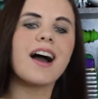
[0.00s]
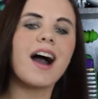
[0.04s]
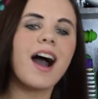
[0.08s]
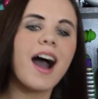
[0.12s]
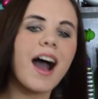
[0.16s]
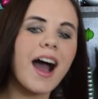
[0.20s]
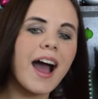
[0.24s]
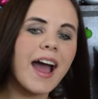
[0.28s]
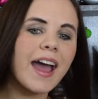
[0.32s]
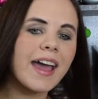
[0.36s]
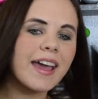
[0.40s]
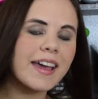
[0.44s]

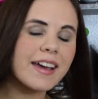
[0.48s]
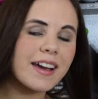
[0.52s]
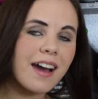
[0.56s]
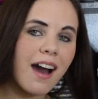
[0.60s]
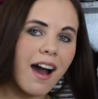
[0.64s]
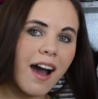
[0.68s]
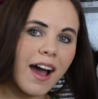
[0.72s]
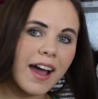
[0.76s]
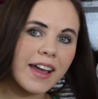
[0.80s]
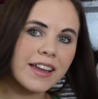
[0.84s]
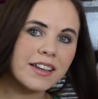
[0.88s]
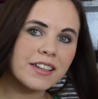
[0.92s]
I
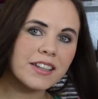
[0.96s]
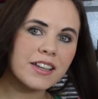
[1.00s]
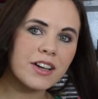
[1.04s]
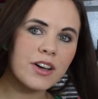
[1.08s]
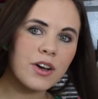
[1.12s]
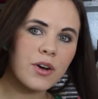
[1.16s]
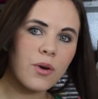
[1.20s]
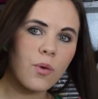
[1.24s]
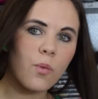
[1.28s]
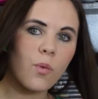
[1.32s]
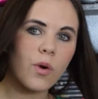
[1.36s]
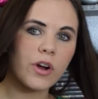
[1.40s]

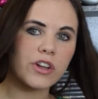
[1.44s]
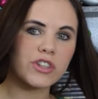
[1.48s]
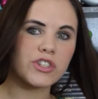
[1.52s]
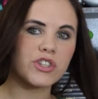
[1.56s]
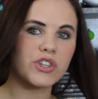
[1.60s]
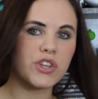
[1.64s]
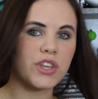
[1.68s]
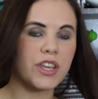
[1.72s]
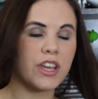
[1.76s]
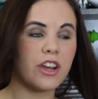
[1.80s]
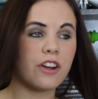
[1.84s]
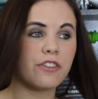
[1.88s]
kinda want
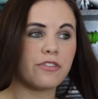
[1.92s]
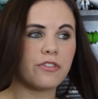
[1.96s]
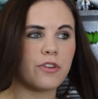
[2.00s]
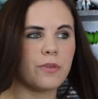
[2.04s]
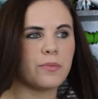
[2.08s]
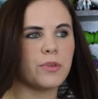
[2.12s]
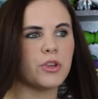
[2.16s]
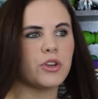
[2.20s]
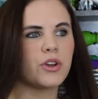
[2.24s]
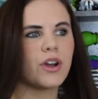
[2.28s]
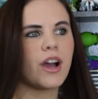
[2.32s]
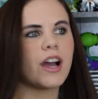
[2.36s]
to hear
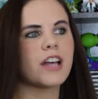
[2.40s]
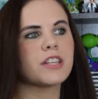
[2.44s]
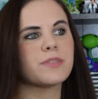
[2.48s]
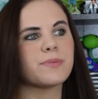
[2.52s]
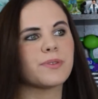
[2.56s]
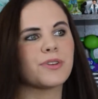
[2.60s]
from you guys,